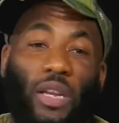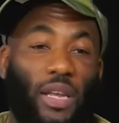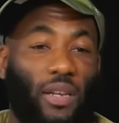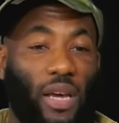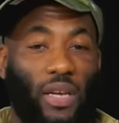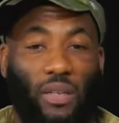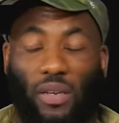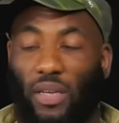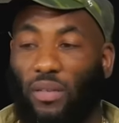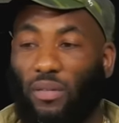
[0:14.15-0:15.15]
they like.
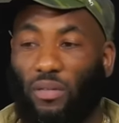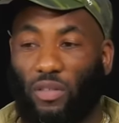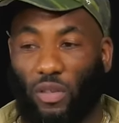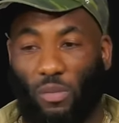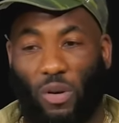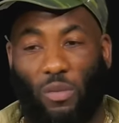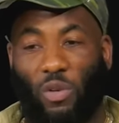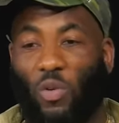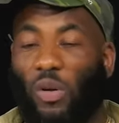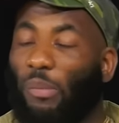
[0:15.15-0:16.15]
They some of them
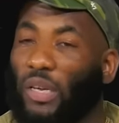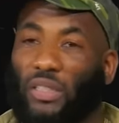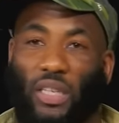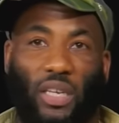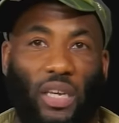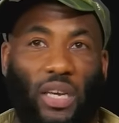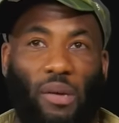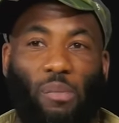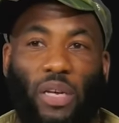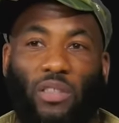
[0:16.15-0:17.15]
doing the best they
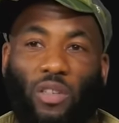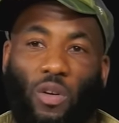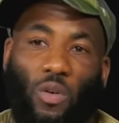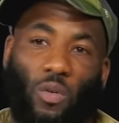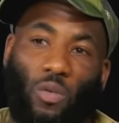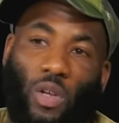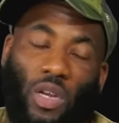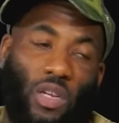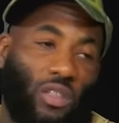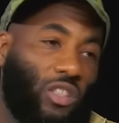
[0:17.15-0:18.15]
can based on
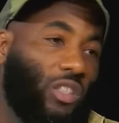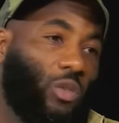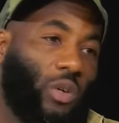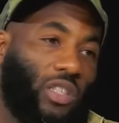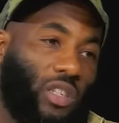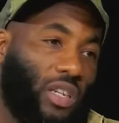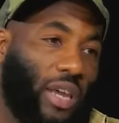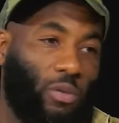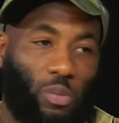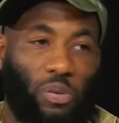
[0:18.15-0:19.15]
the situation that
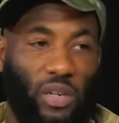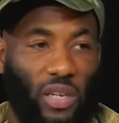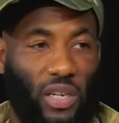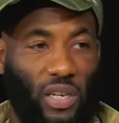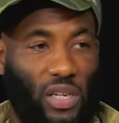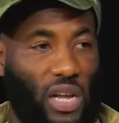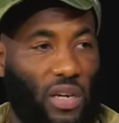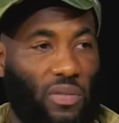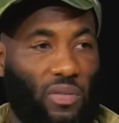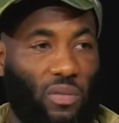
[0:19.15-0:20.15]
they was put in
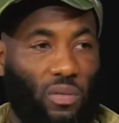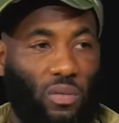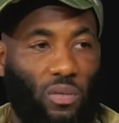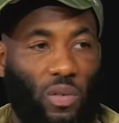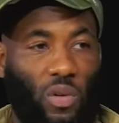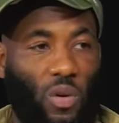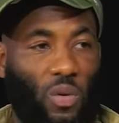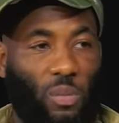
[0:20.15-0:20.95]
life, you know.